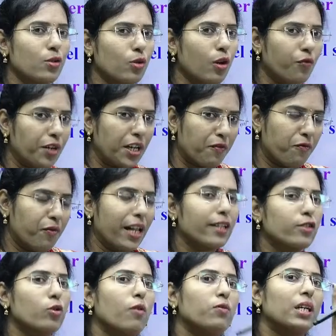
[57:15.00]
of reflux
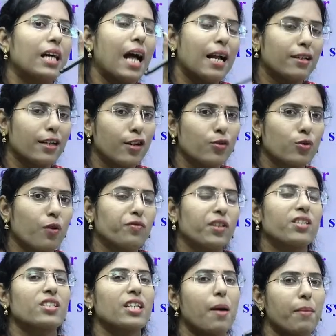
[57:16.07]
of the contents of the
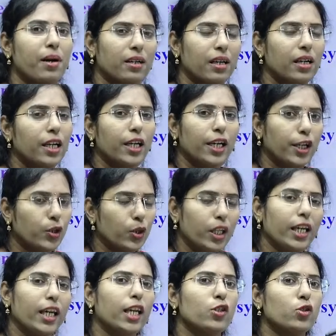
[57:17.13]
stomach into the
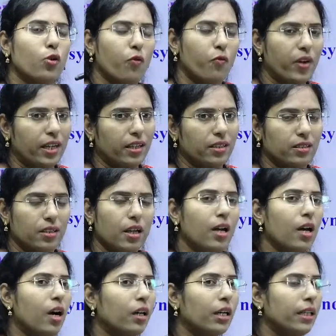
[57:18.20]
esophagus.
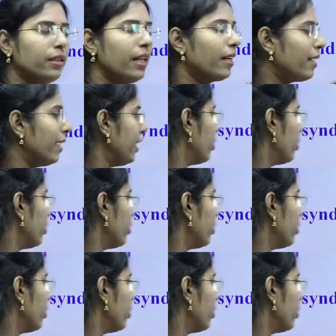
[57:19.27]
Okay, that leads